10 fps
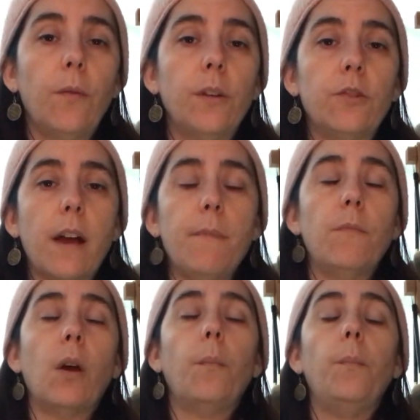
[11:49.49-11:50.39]
which I'm
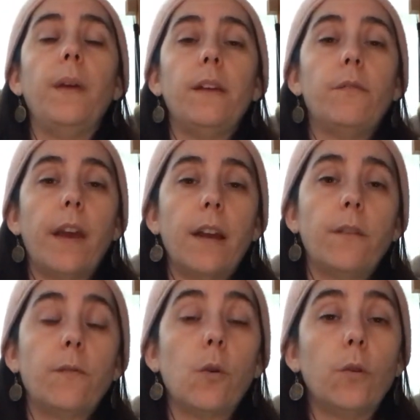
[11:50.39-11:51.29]
a big fan
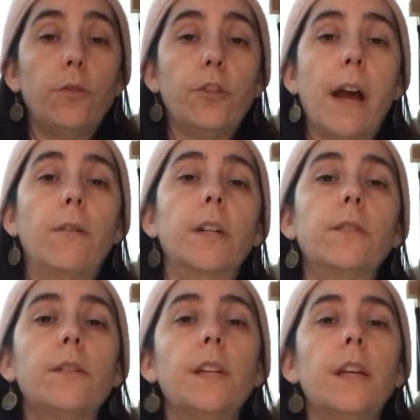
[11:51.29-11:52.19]
of, cold
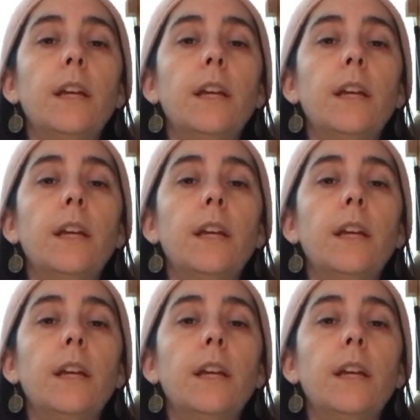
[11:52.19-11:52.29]
showers.